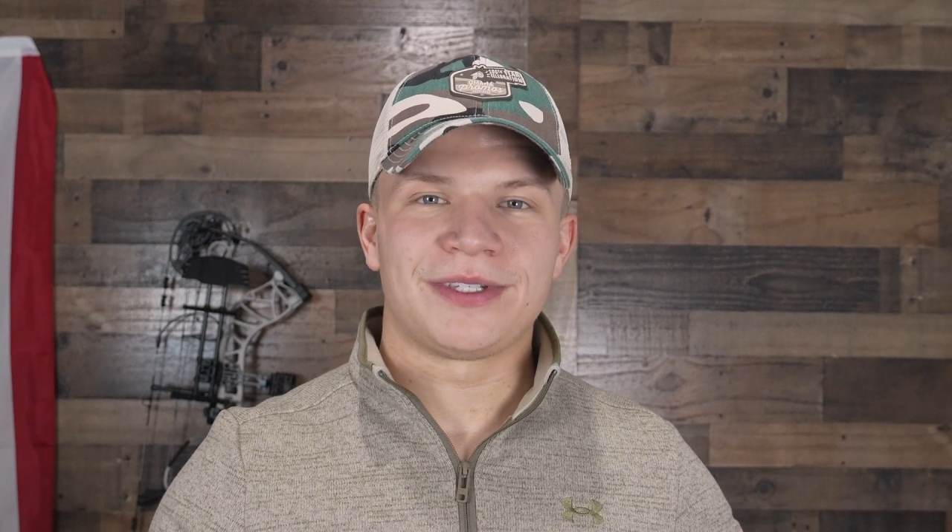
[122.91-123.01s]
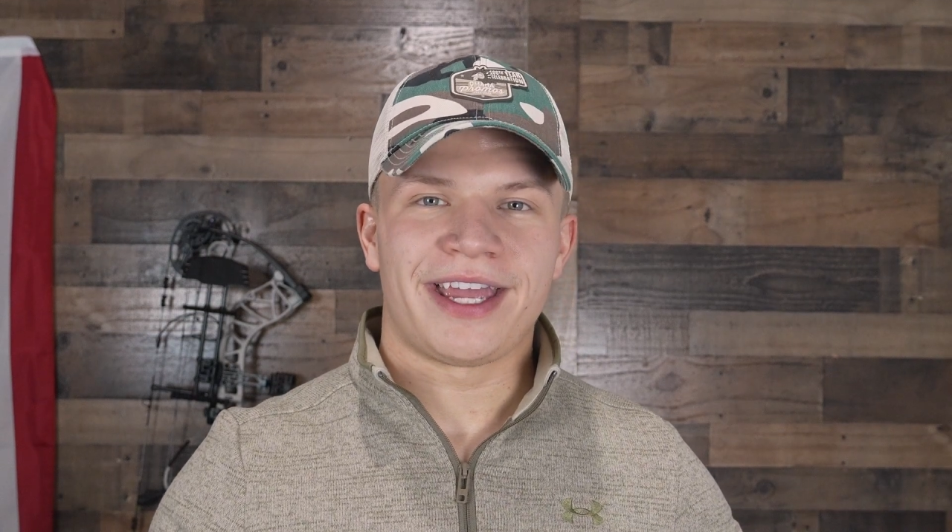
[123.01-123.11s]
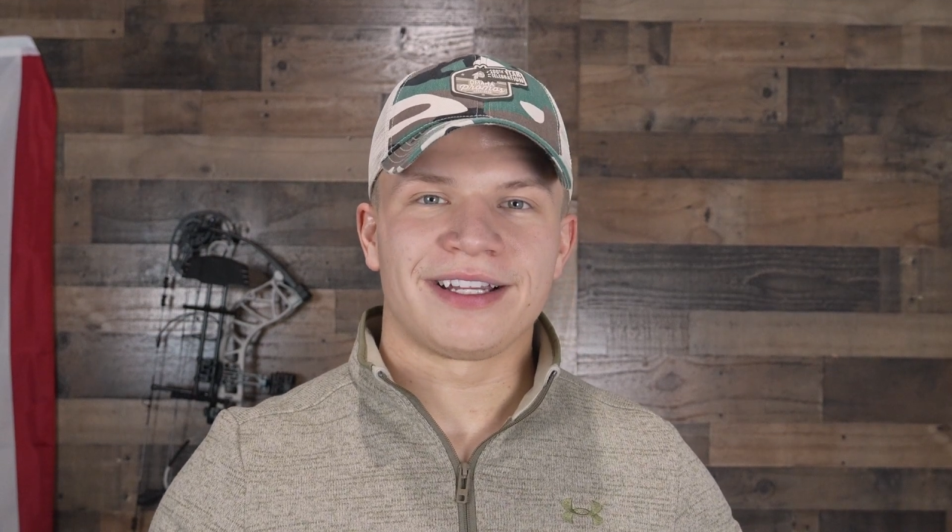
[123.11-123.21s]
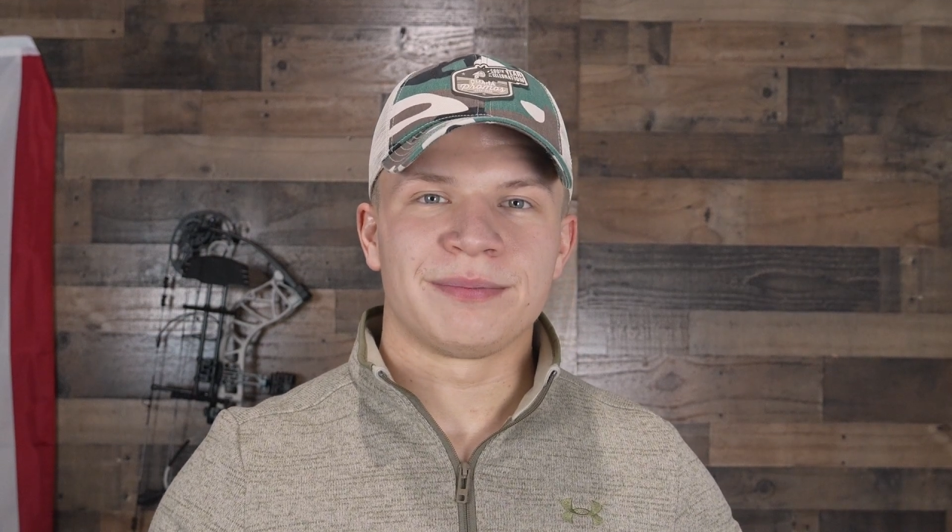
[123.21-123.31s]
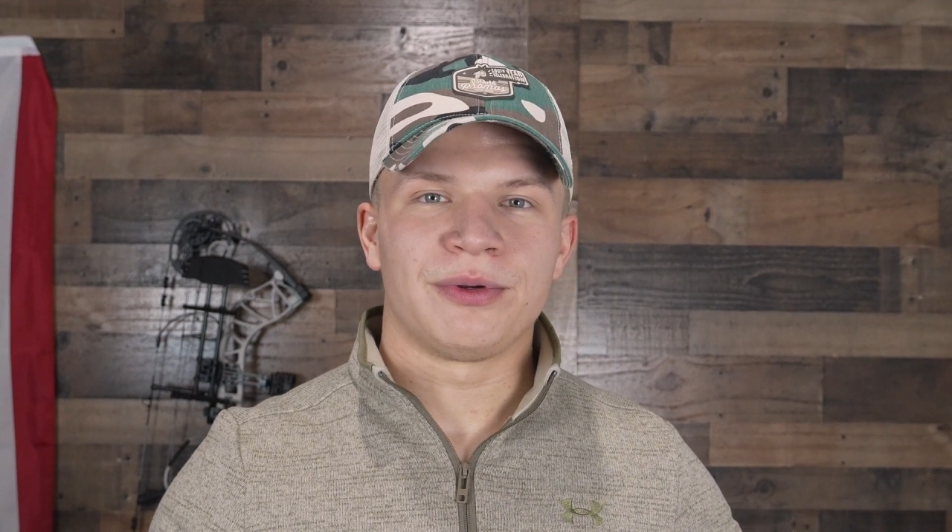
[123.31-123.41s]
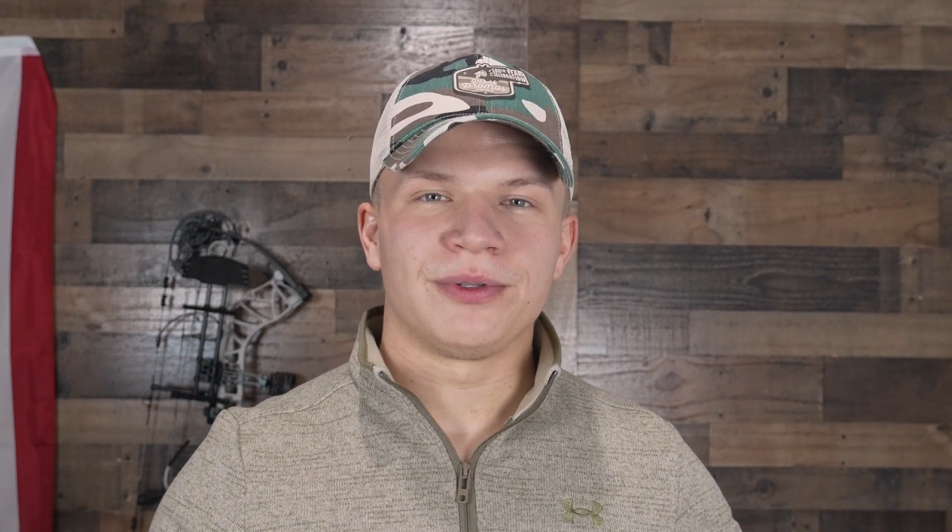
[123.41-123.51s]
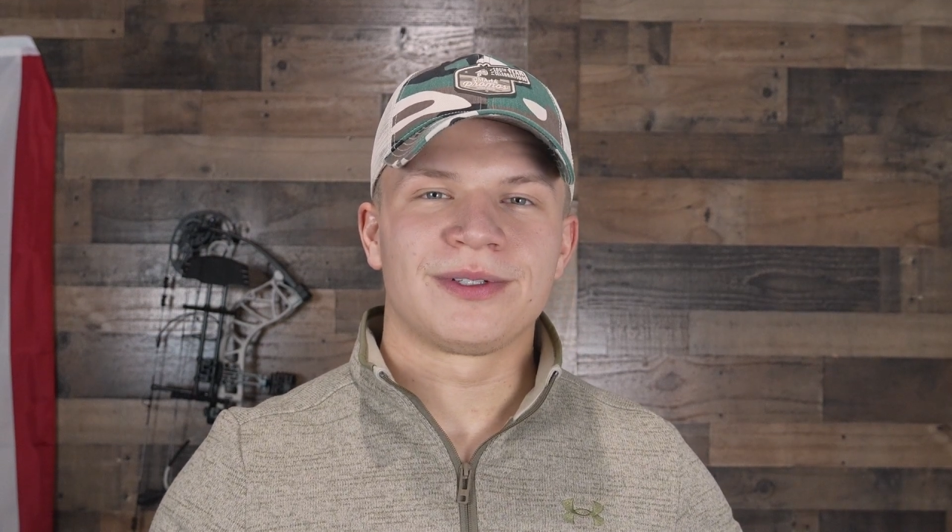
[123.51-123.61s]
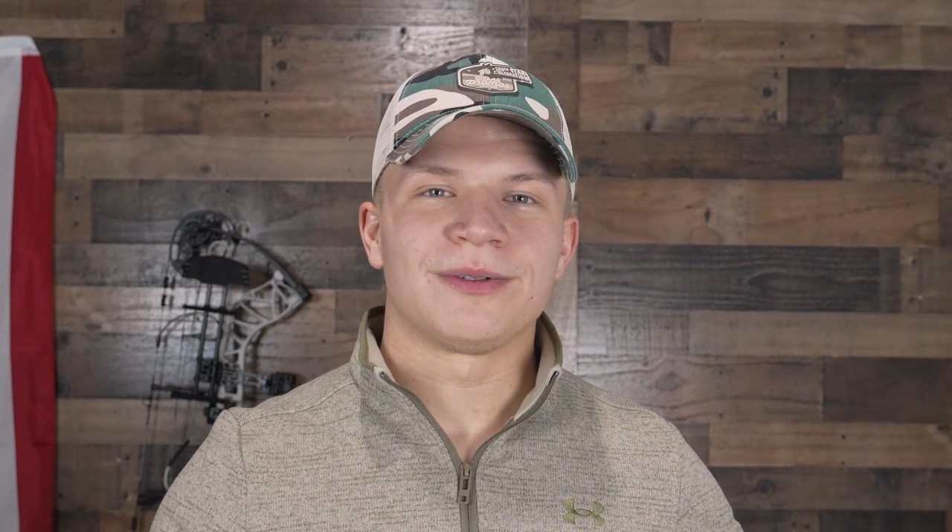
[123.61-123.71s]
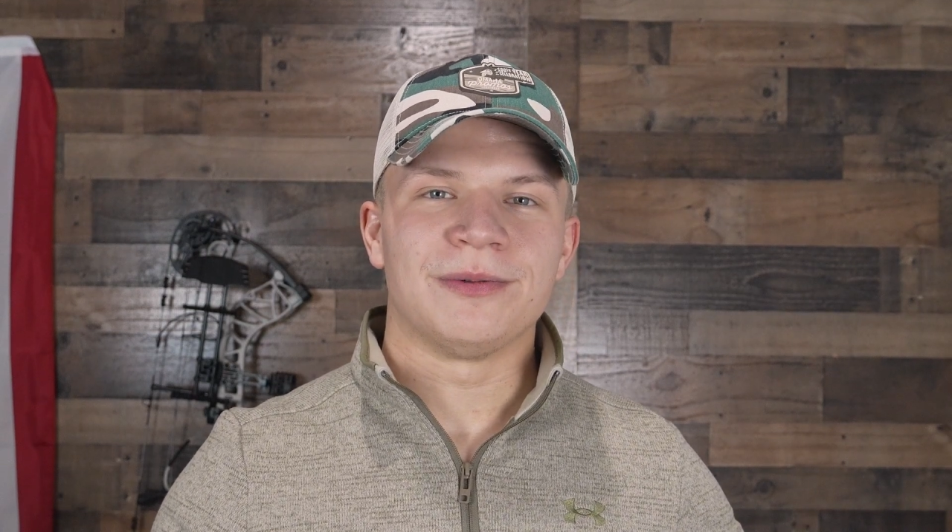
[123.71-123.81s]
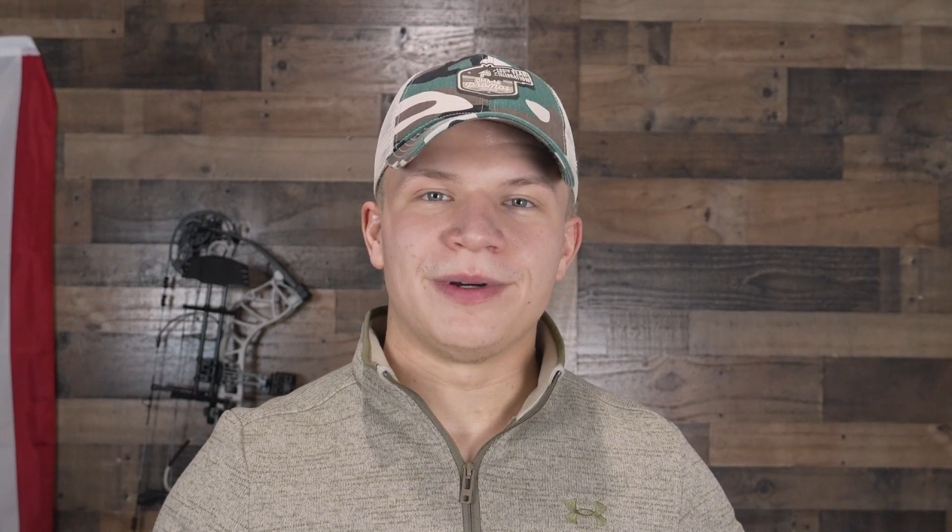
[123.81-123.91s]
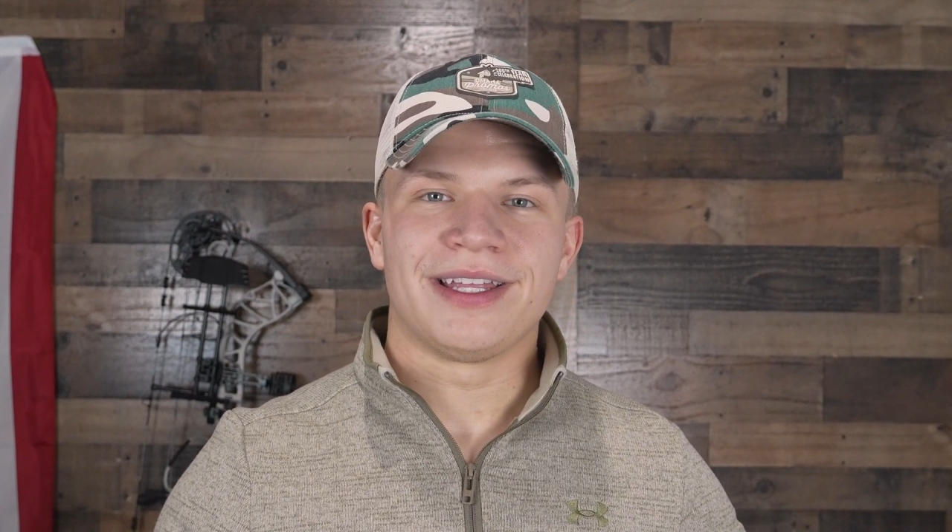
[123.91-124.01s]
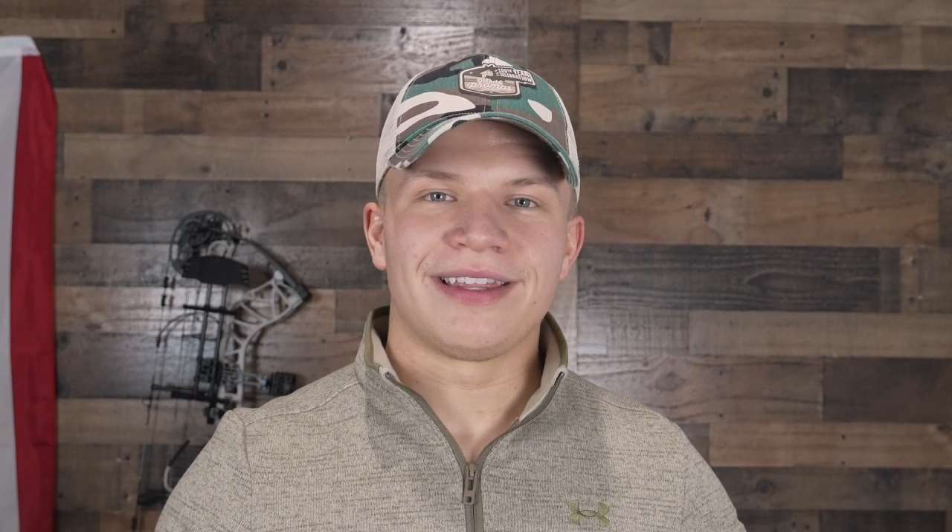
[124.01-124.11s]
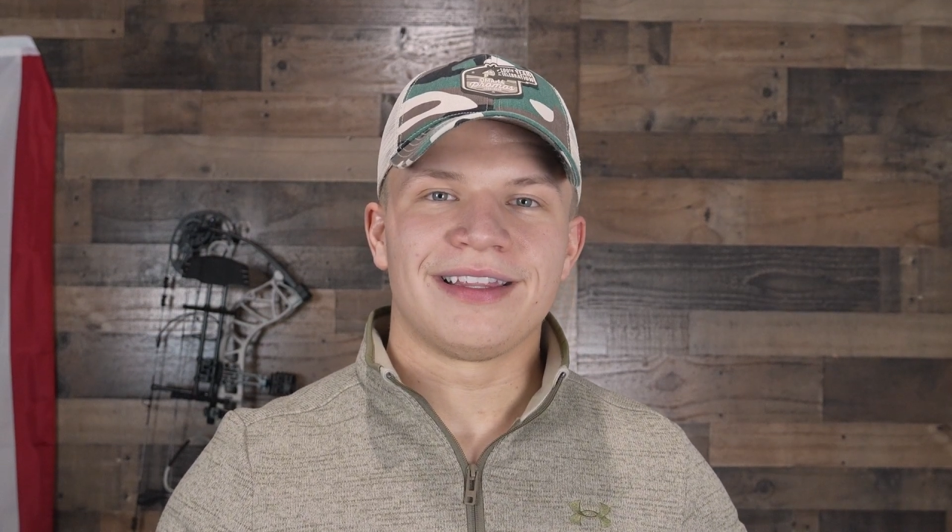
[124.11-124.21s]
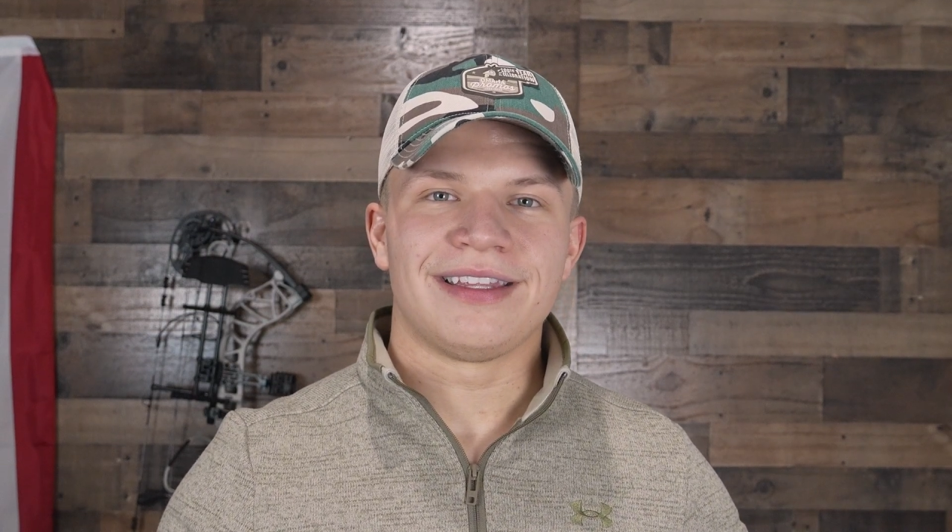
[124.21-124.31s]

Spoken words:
hex bolts with